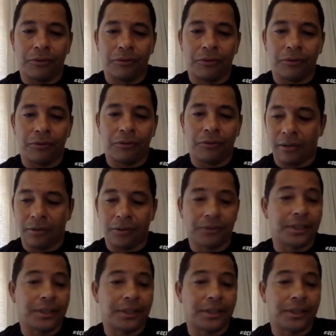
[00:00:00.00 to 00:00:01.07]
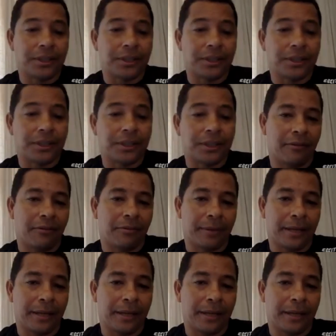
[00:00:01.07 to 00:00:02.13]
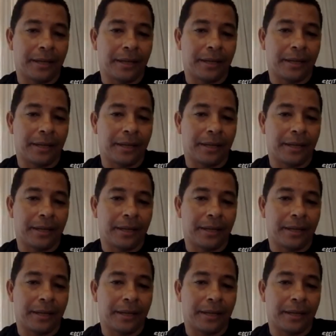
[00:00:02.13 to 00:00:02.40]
the change I have made,